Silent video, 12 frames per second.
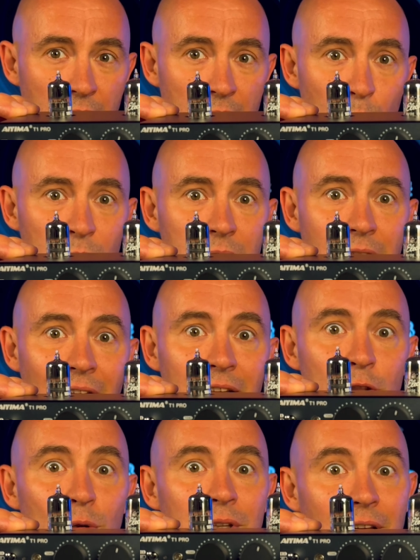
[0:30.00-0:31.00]
We'll get
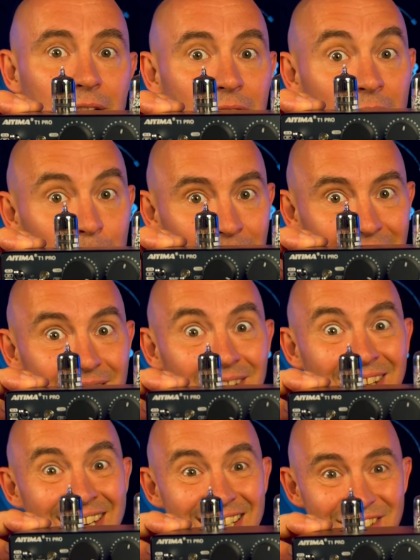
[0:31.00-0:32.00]
to that a bit
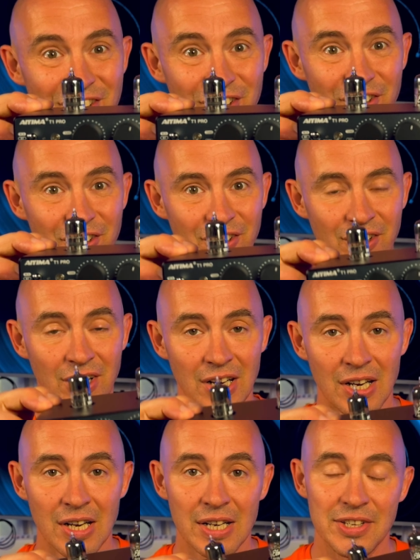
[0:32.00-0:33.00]
later.
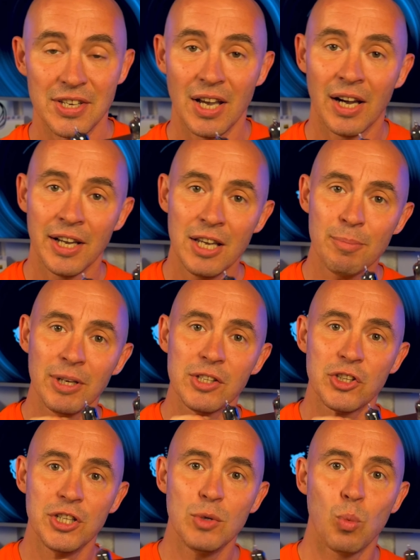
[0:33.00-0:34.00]
The Aiyima
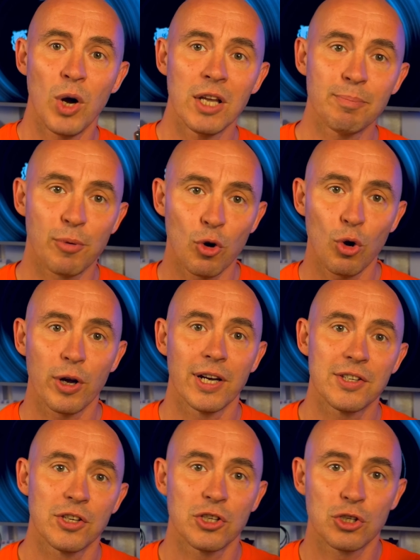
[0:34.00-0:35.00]
T1 PRO has
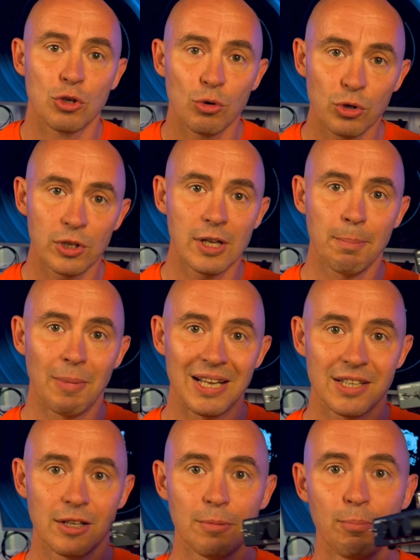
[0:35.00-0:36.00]
a sturdy
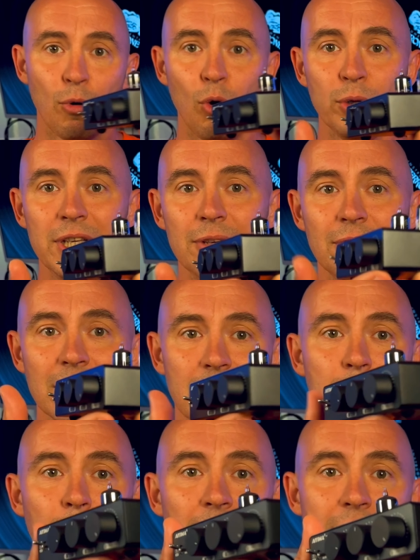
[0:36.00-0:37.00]
metal body with a
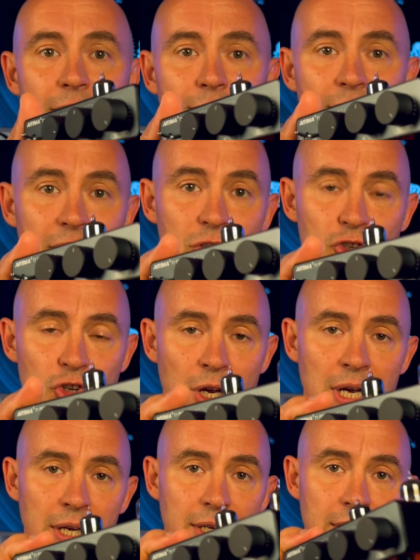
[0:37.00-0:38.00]
matte finish,
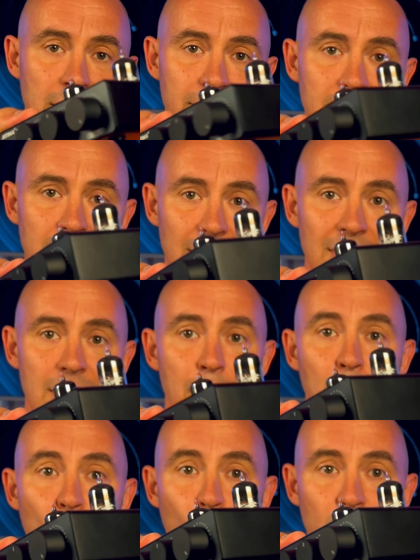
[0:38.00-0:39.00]
giving it a
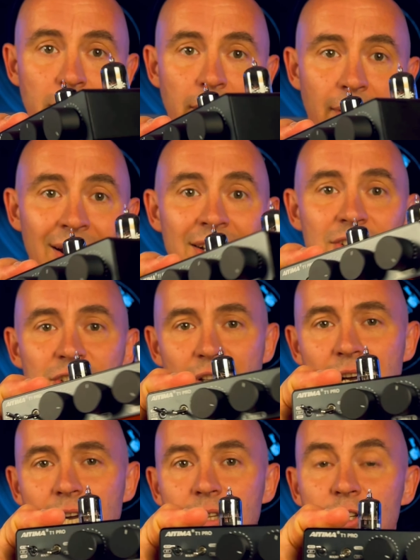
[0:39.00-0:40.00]
modern and
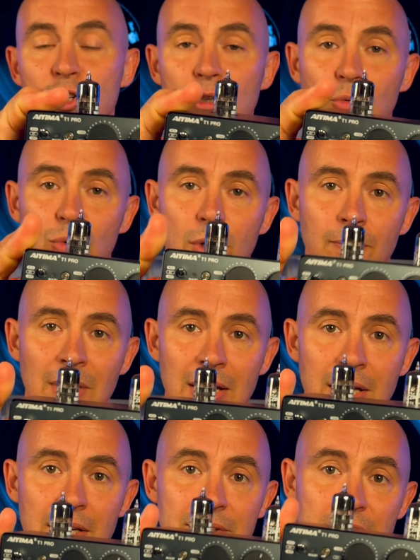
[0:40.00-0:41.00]
stylish look.
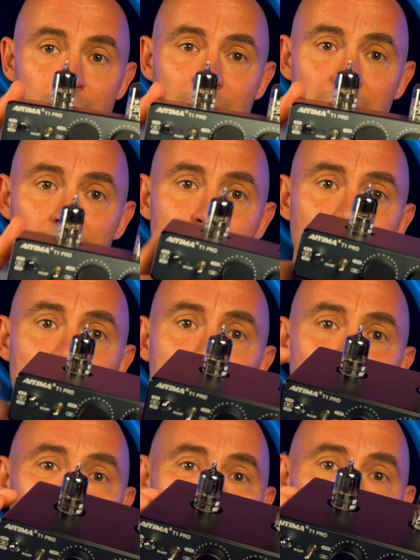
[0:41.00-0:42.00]
The American-made
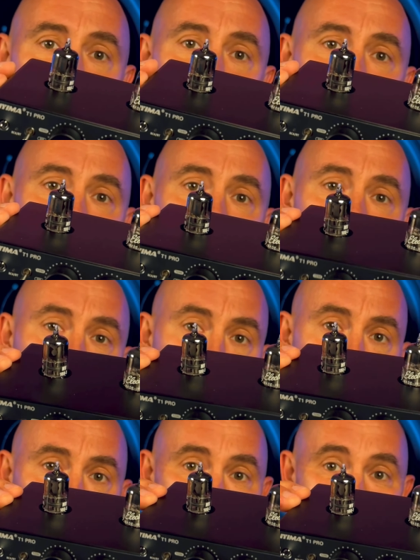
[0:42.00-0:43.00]
Pentot
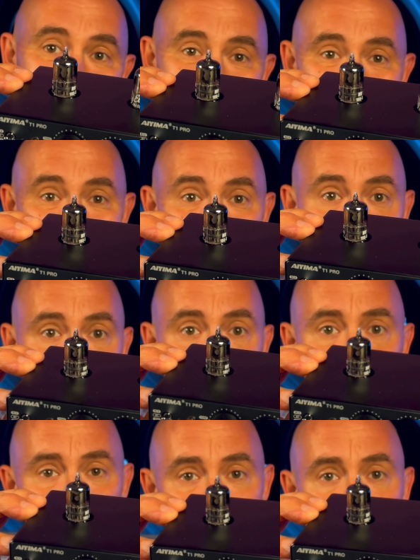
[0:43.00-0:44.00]
6186
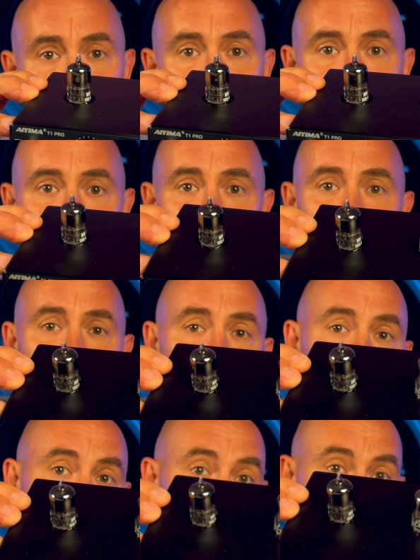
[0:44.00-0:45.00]
tubes are located on
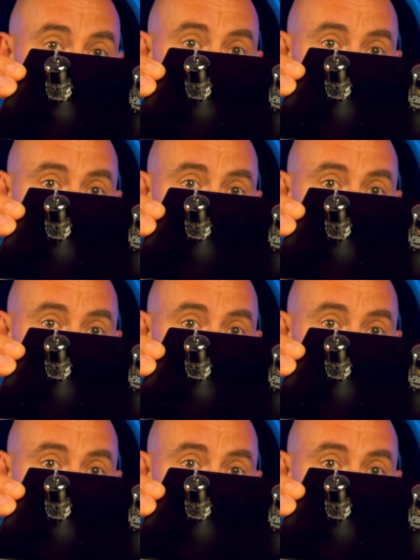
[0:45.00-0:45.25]
the top